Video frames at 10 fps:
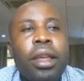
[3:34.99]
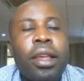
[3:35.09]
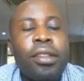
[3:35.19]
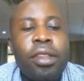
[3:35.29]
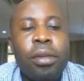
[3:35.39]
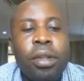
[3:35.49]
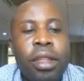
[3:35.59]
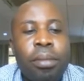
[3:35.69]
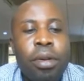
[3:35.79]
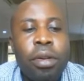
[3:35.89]
a single
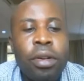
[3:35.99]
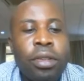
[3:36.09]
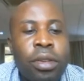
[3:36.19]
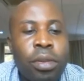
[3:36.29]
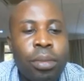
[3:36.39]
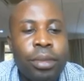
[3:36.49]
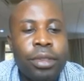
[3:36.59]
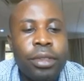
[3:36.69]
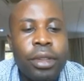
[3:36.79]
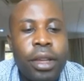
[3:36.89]
table called the rooms.